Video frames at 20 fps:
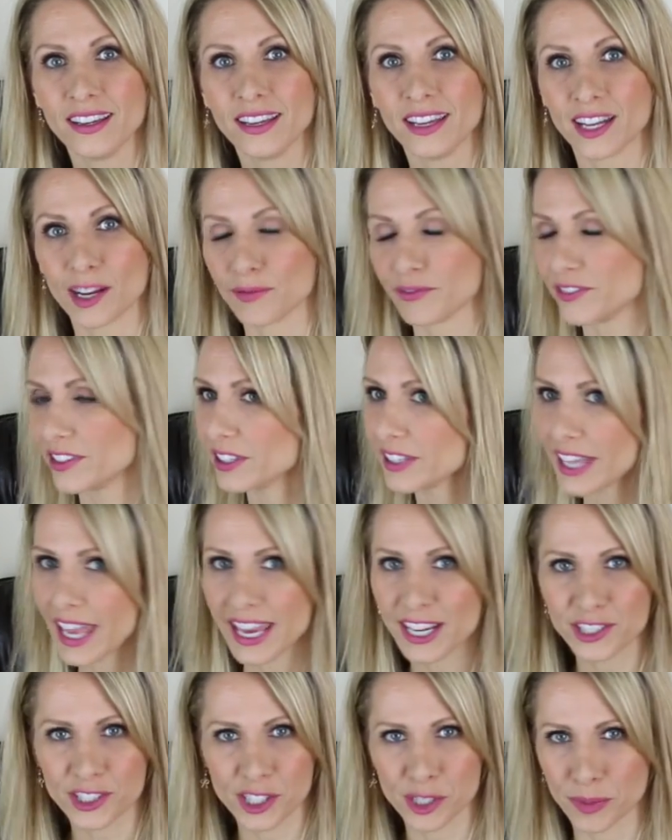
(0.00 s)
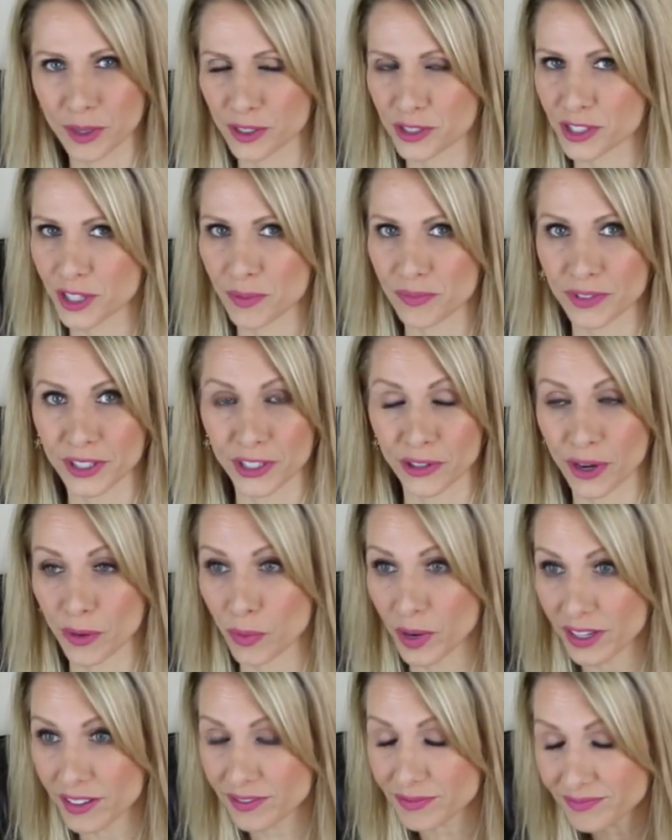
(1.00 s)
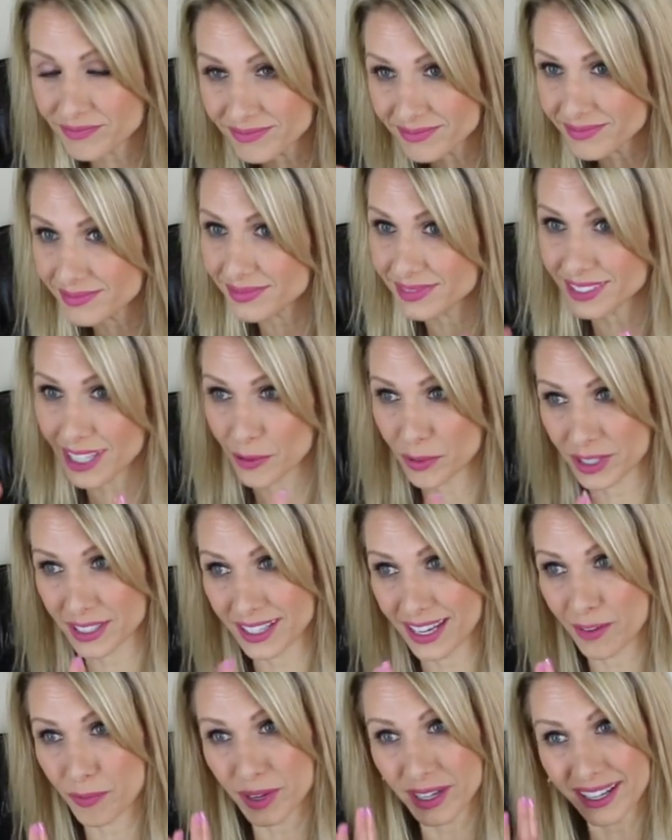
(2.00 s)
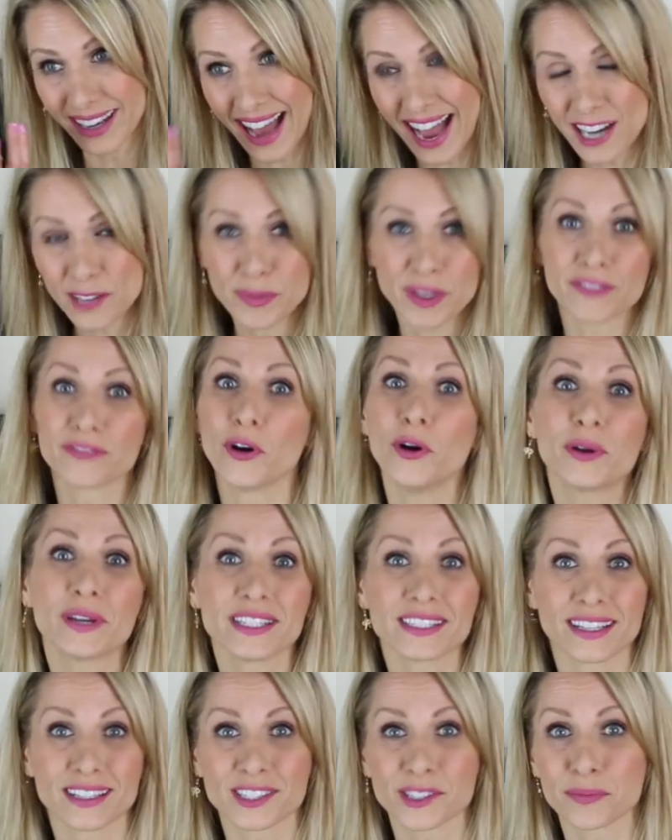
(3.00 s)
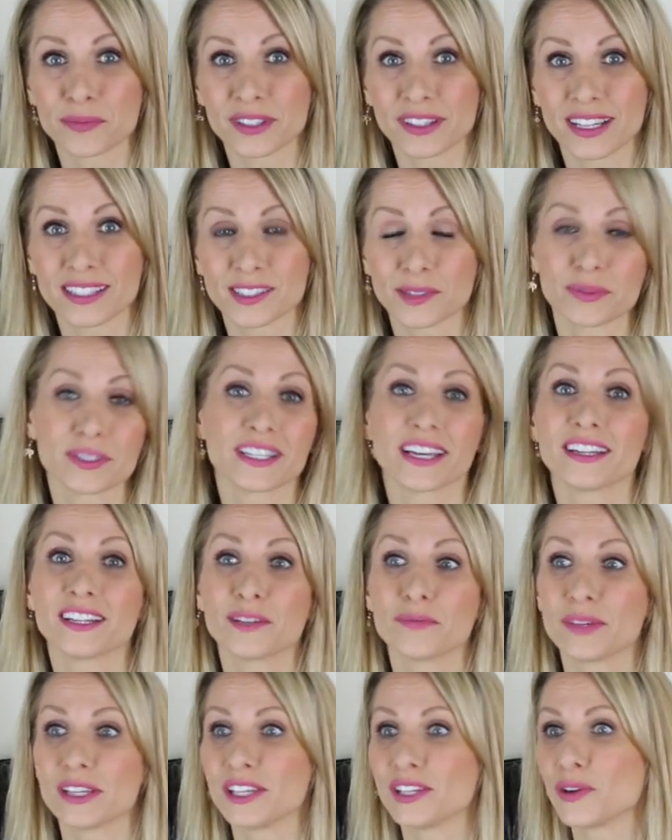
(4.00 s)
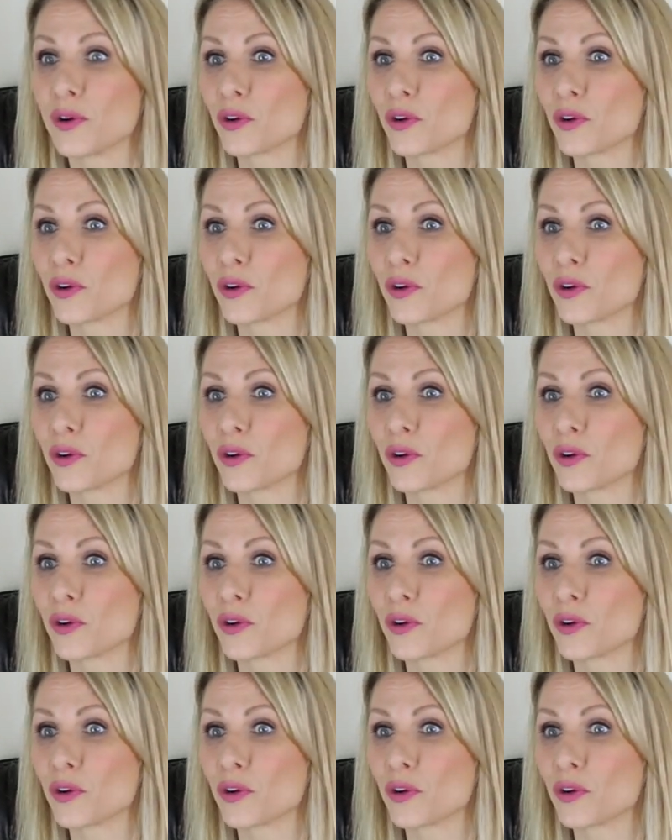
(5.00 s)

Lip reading: and I'm feeling anxious about something, or I want to not be focused on something that's upsetting me,